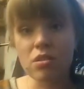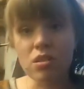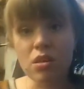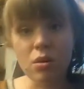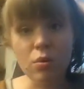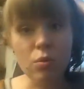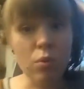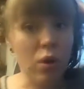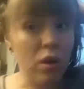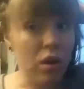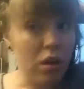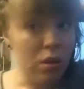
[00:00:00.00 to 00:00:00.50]
So
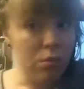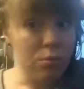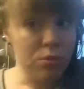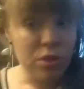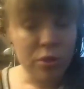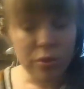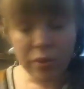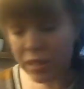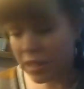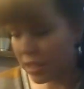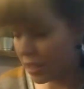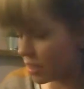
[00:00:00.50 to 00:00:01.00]
while I'm
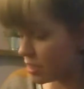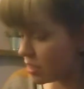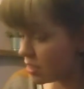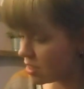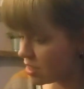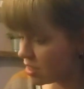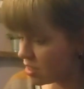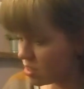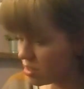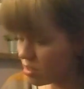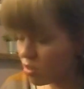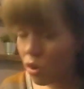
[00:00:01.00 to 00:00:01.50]
doing this
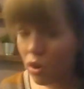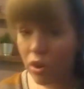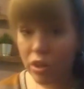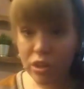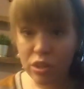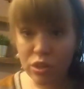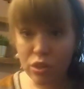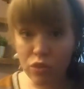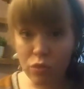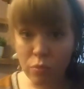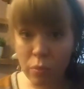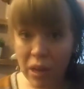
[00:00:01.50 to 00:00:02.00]

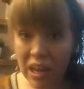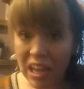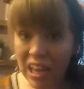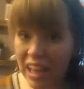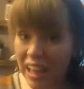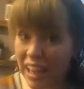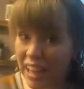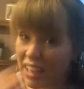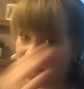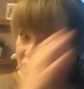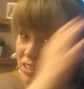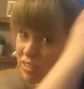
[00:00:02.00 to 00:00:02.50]
side of my
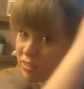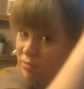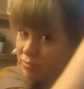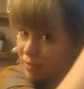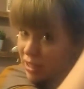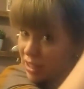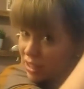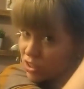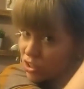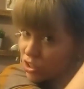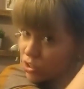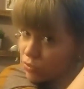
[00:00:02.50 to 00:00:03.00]
head,
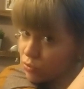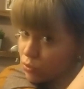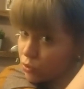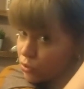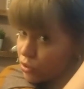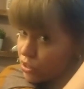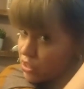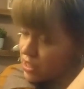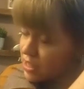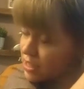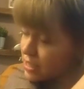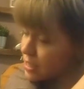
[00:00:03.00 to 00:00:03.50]
as you've
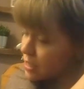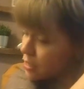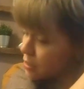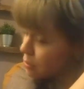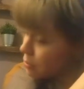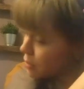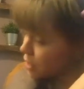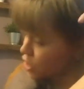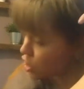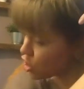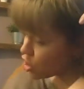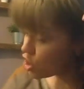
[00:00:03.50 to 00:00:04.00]
already
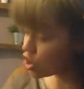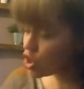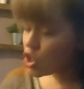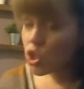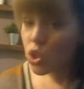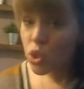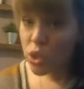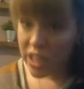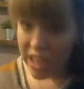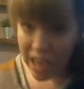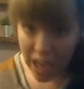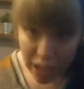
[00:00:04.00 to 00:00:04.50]
seen me just
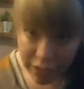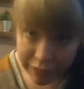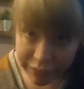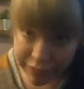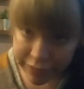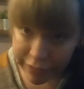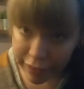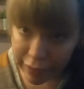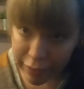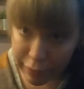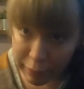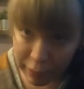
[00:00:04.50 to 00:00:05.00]
do the other
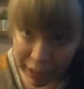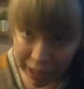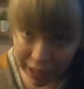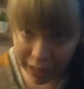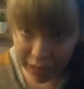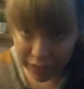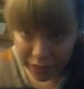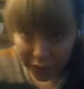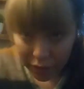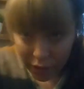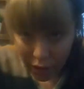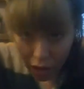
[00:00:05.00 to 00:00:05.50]
side of my
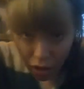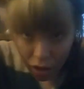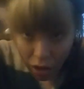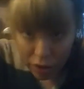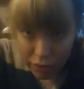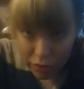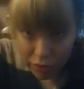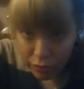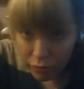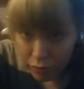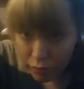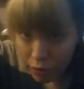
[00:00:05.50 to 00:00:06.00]
head,
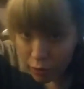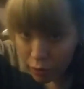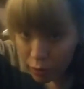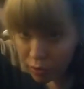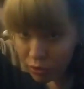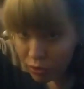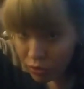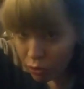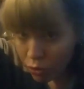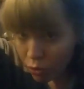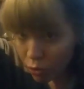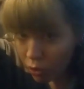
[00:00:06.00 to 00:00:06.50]
I thought I
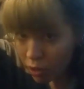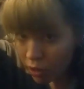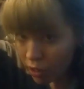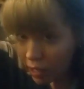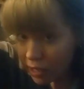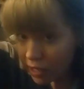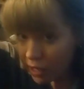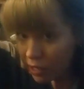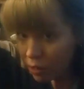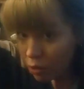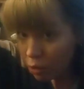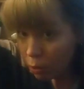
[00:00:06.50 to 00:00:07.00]
would talk
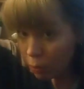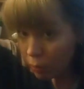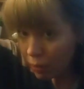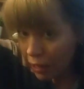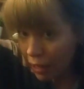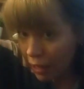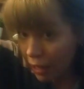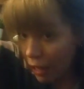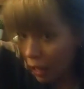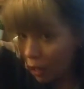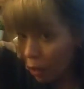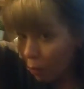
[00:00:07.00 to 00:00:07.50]
a little
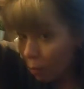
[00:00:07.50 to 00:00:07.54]
bit